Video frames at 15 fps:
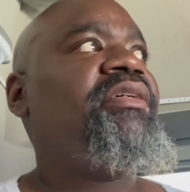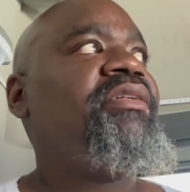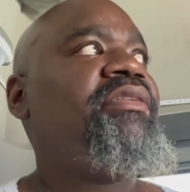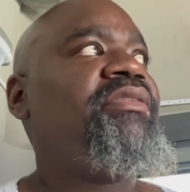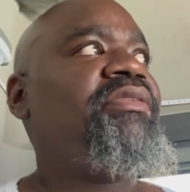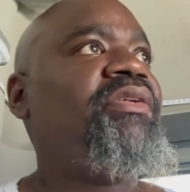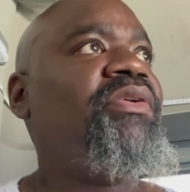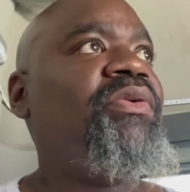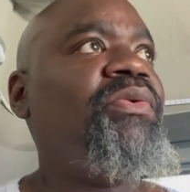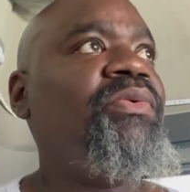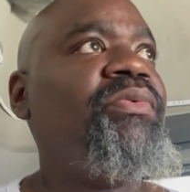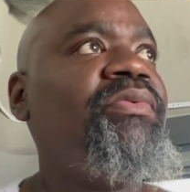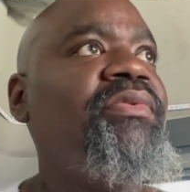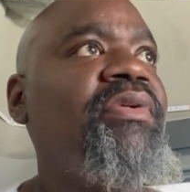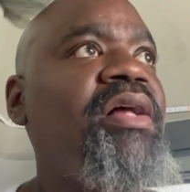
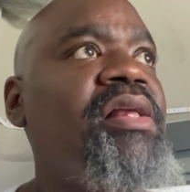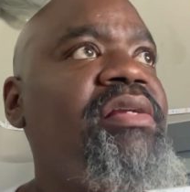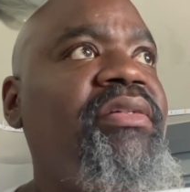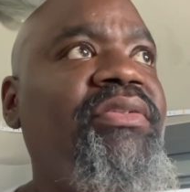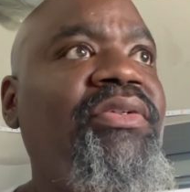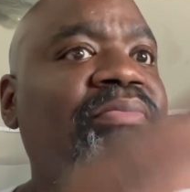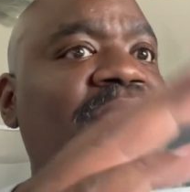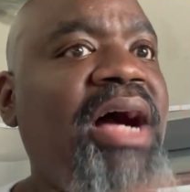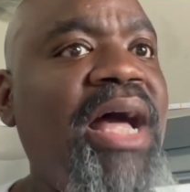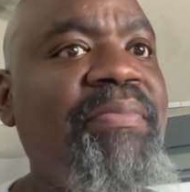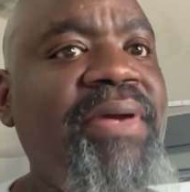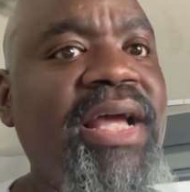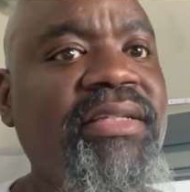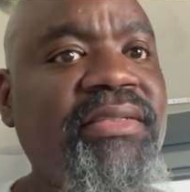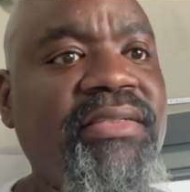So,
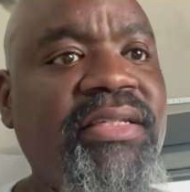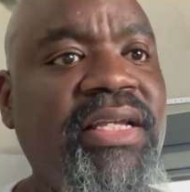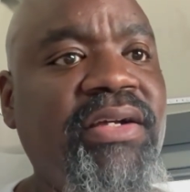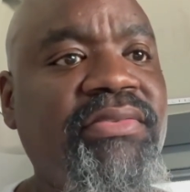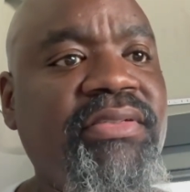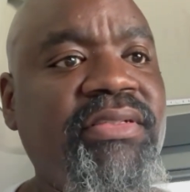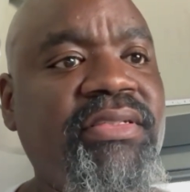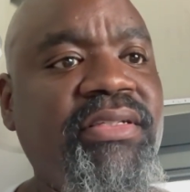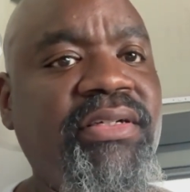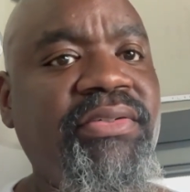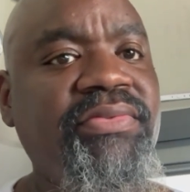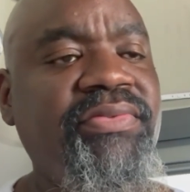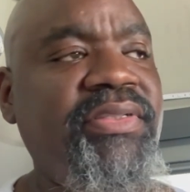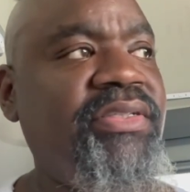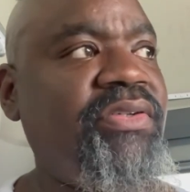bypassing scales and stuff
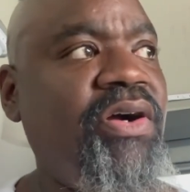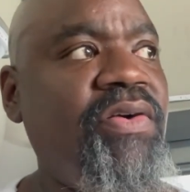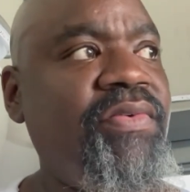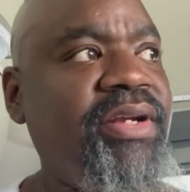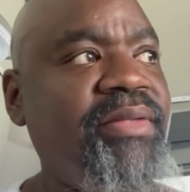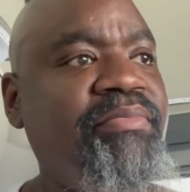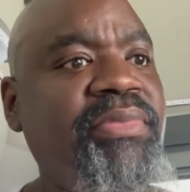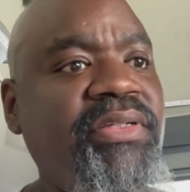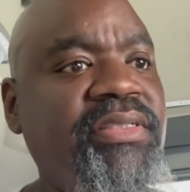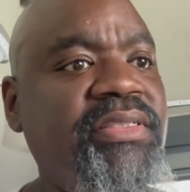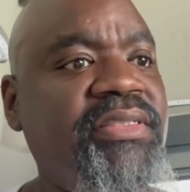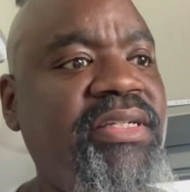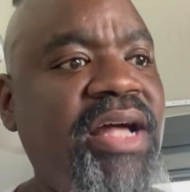is already built into the